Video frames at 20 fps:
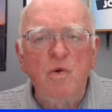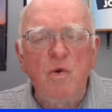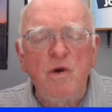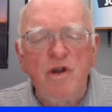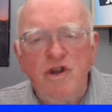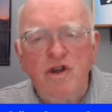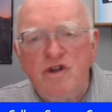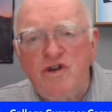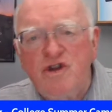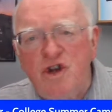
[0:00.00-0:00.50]

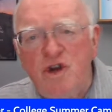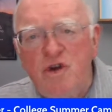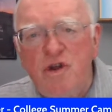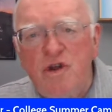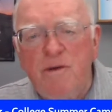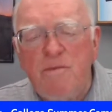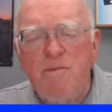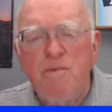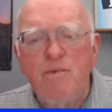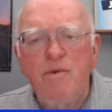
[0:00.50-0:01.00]
When you
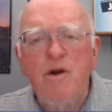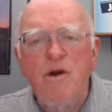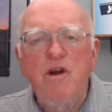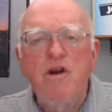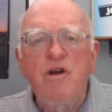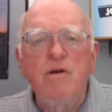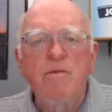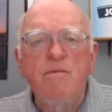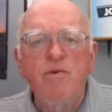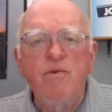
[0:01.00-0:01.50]
do the
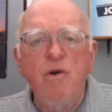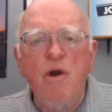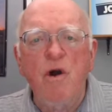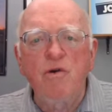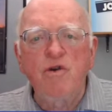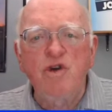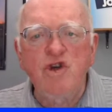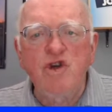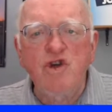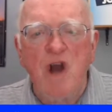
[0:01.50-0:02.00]

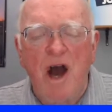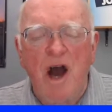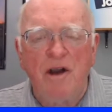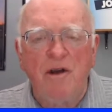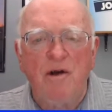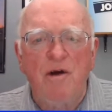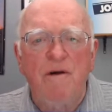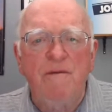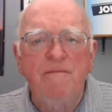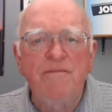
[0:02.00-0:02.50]
Pro
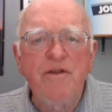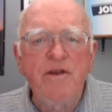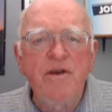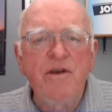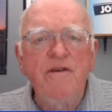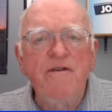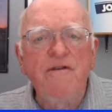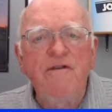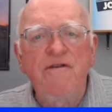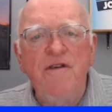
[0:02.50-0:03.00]
Shuttle,
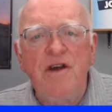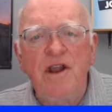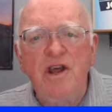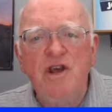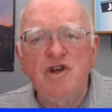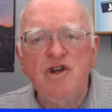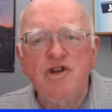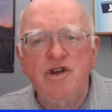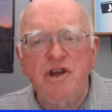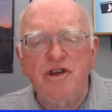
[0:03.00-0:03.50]

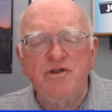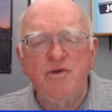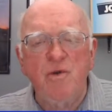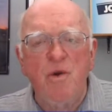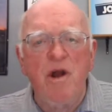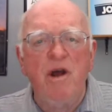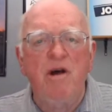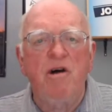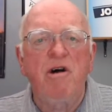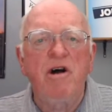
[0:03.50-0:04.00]
finish the
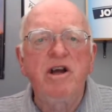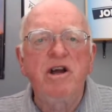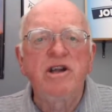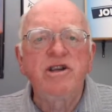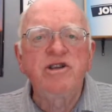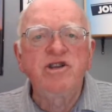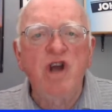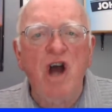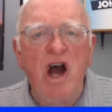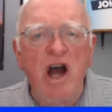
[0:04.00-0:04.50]
drill.
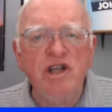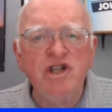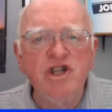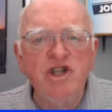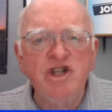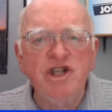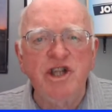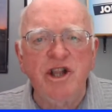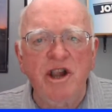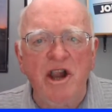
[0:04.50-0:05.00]

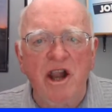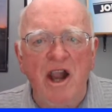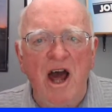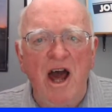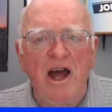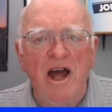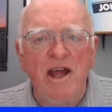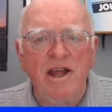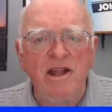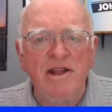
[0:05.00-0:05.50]
Touch the
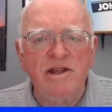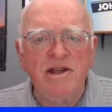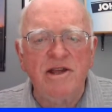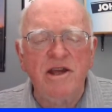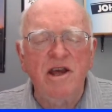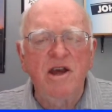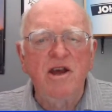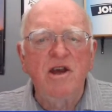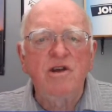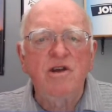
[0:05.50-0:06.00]

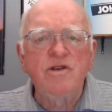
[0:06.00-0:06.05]
lines.